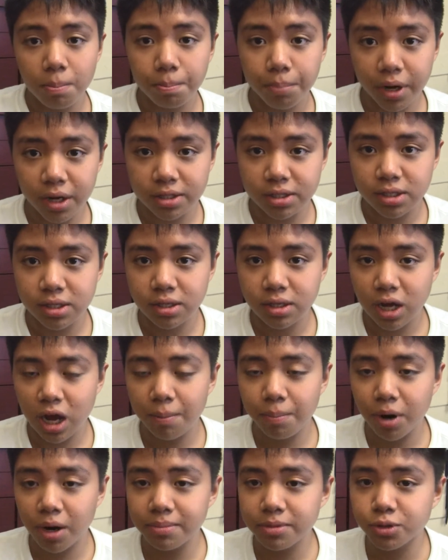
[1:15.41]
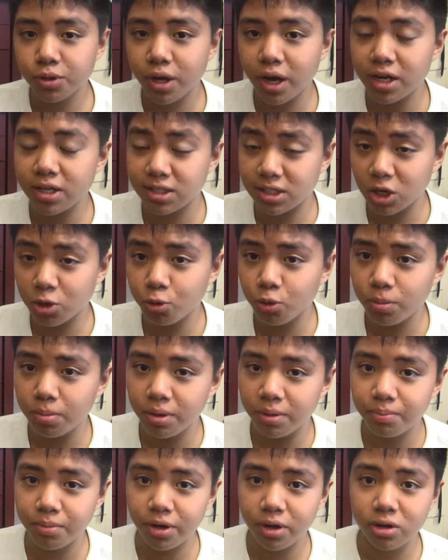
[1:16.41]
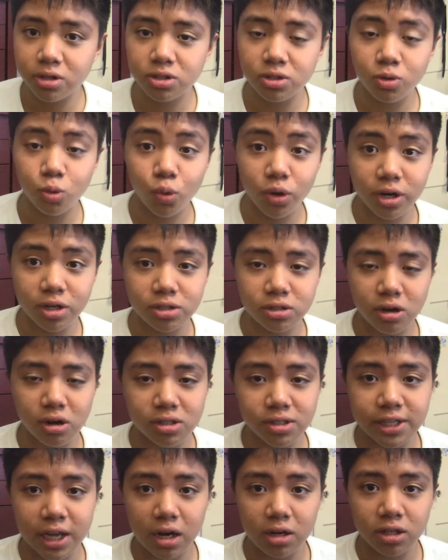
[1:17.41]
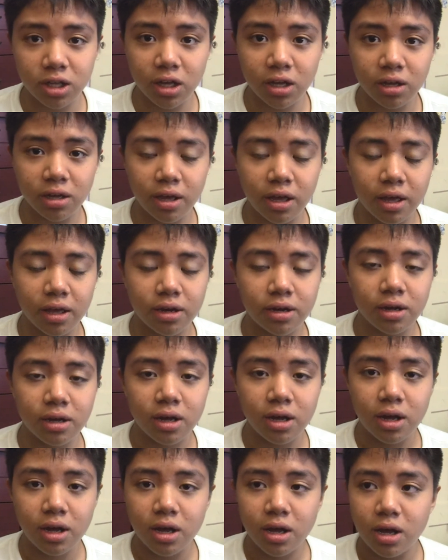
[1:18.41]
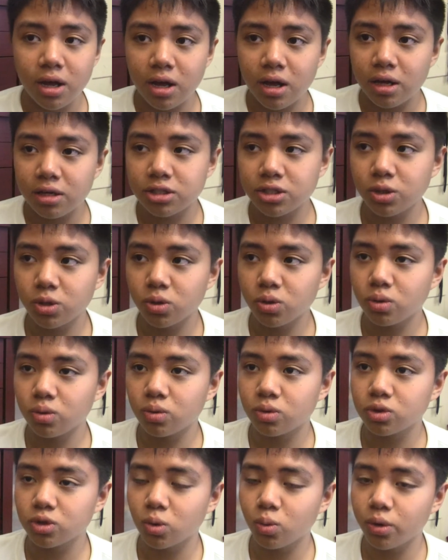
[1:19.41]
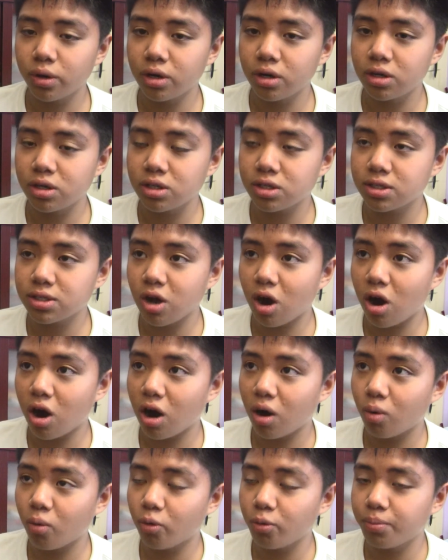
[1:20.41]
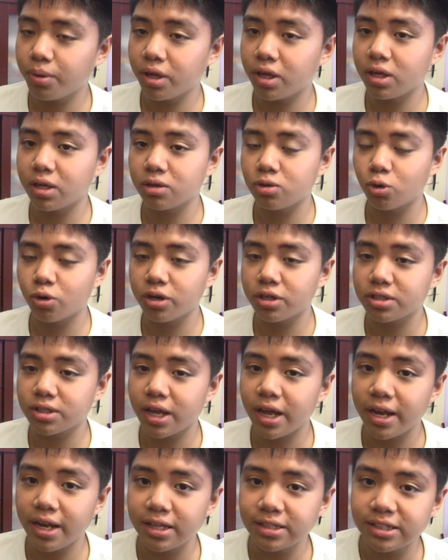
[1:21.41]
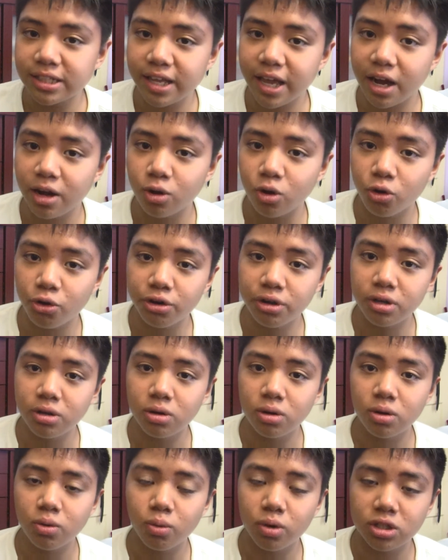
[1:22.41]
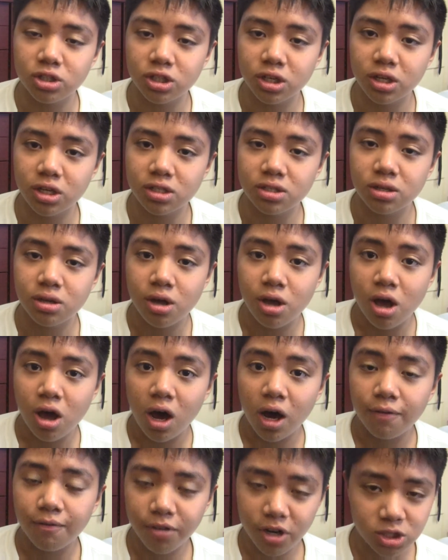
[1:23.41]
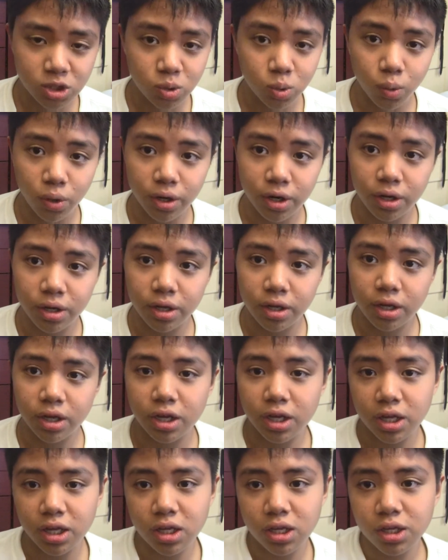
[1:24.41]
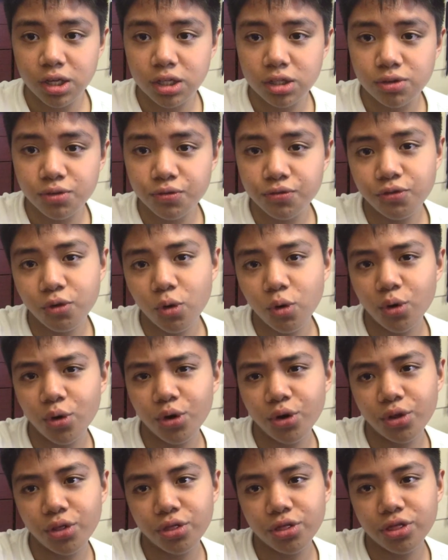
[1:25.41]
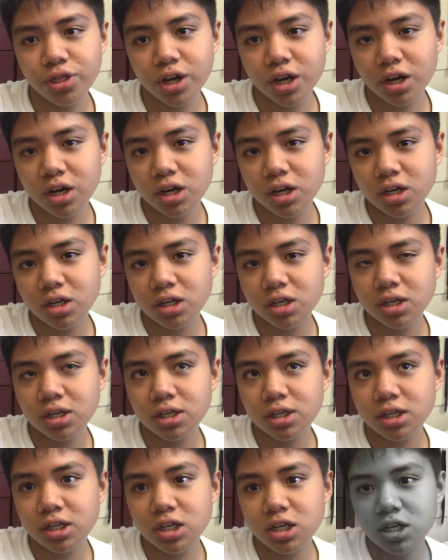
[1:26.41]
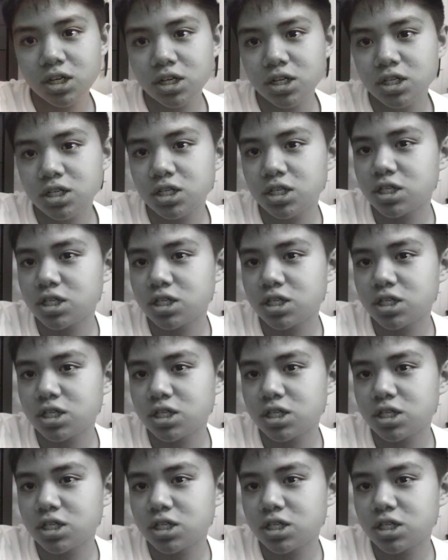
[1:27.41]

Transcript: But I promise you guys, there will be winners winners on Saturday, and so the winners will be in tortoise and insect category, which is first winner is for the.